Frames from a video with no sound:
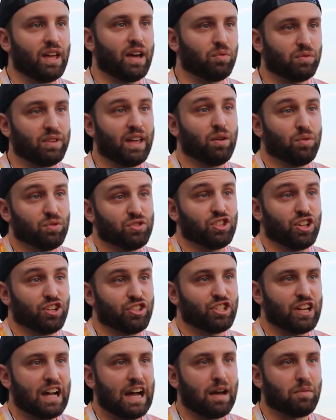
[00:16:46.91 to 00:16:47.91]
That was your
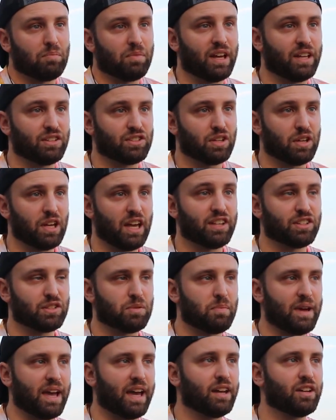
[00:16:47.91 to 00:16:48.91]
job as
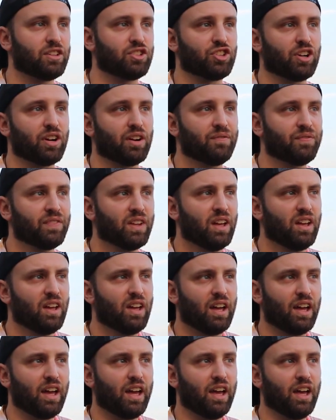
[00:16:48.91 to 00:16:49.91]
a manager.
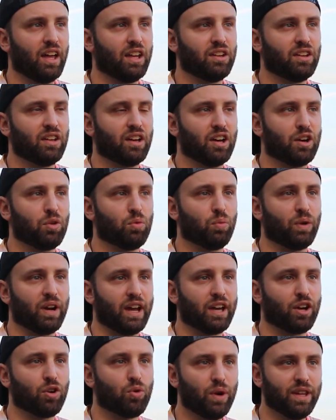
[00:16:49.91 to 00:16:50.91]
And
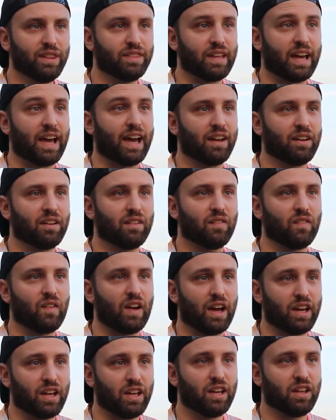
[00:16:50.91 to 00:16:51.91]
when I quit that,
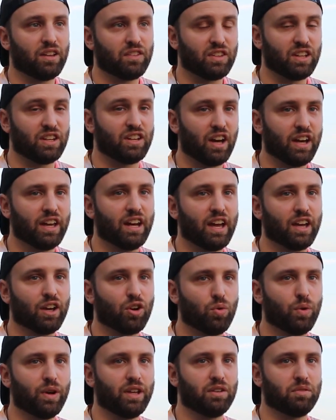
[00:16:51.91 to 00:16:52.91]
the night I
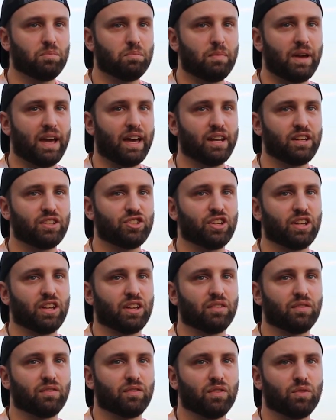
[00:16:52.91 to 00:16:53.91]
quit
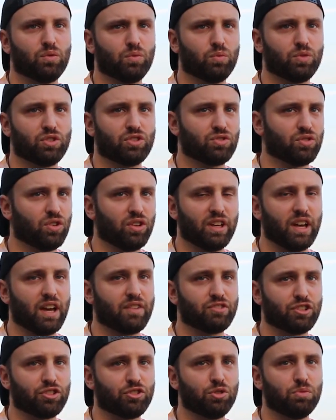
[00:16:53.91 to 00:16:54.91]
managing, which was only
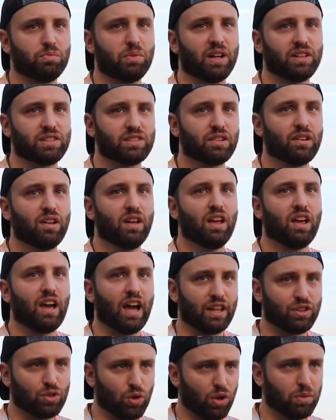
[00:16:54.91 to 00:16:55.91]
after 2 months,
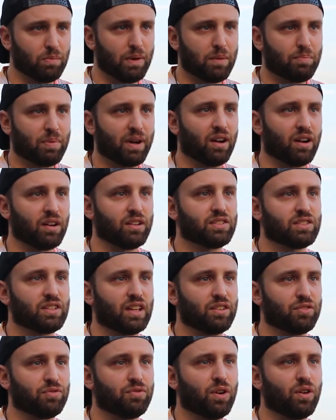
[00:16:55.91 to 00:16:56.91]
I told my parents
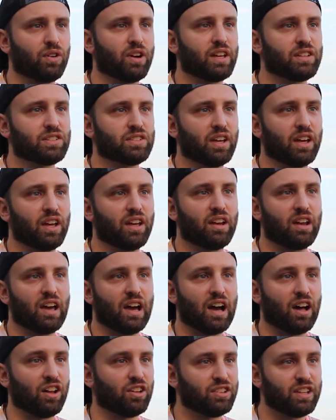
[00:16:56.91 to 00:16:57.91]
on the phone, I said,
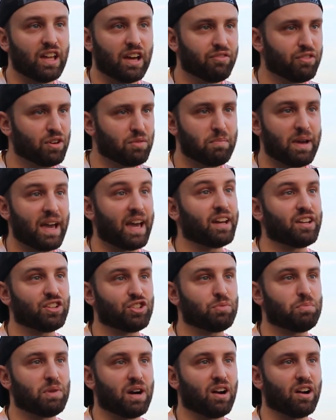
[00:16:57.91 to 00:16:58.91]
I'll never
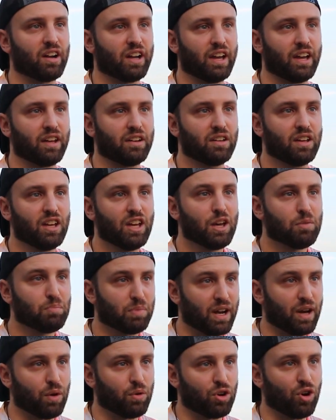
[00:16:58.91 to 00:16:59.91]
manage a bar again,
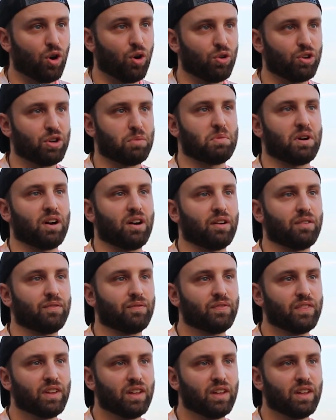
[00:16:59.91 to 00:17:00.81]
but I would own a bar.